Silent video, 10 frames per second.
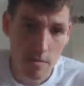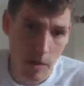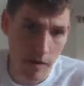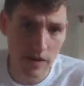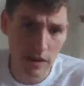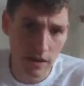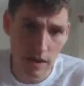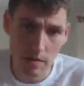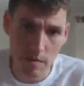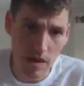but I think
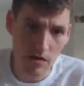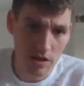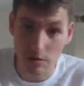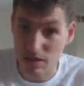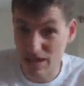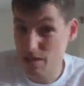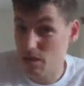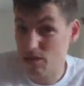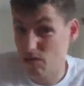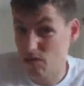the main reason which the EBA do